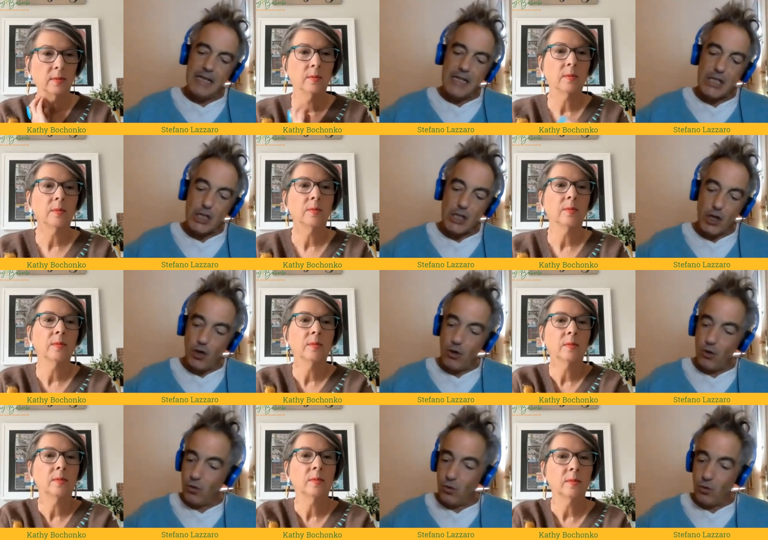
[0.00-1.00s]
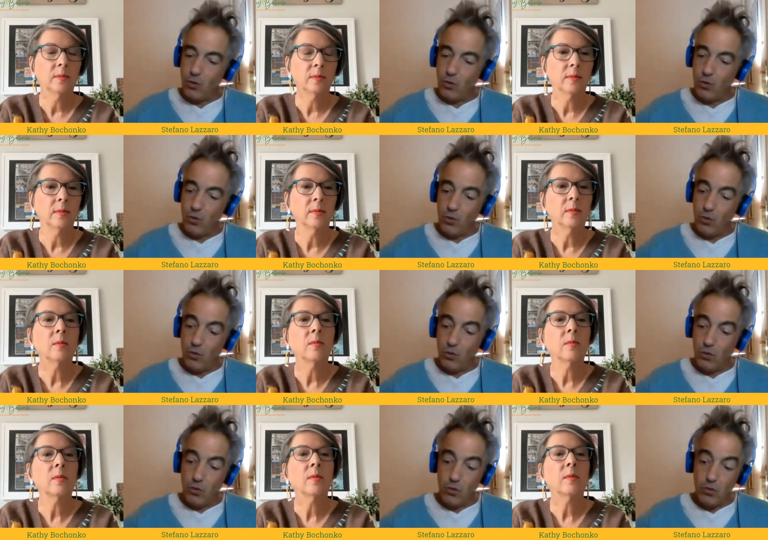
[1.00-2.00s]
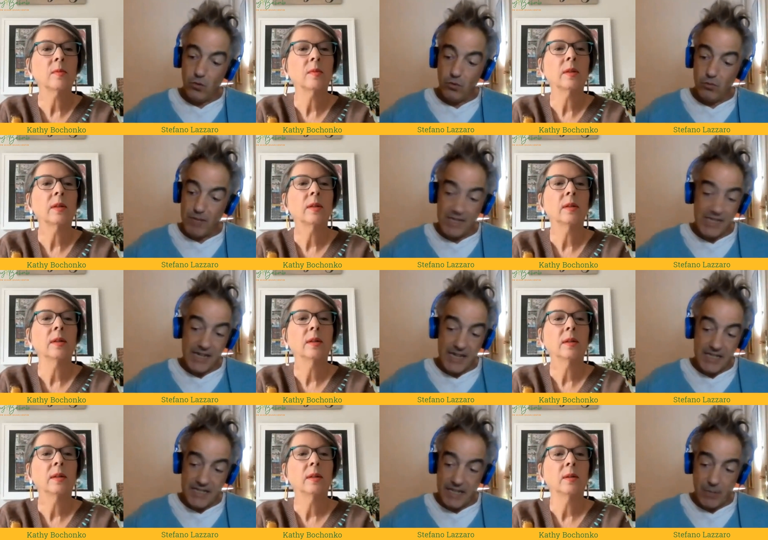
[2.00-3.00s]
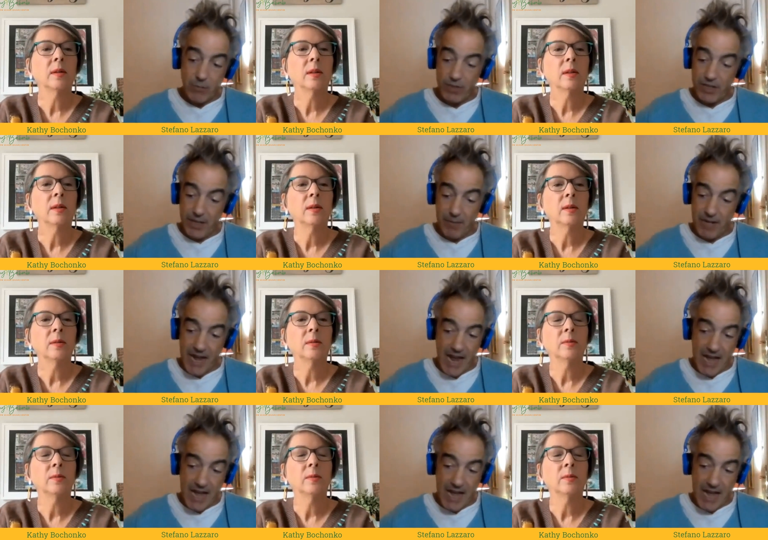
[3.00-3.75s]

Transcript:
Speaker 1: So basically, I stayed with him and I